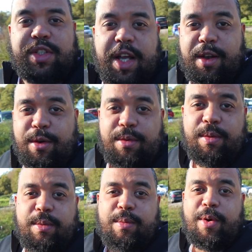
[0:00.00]
hello
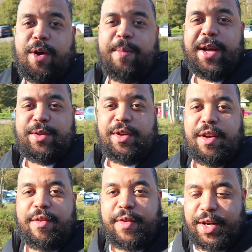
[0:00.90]
welcome back to
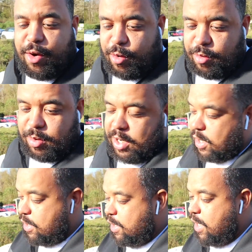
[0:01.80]
another video
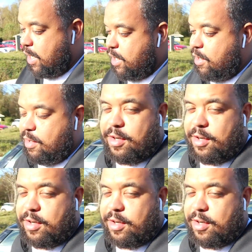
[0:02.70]
and today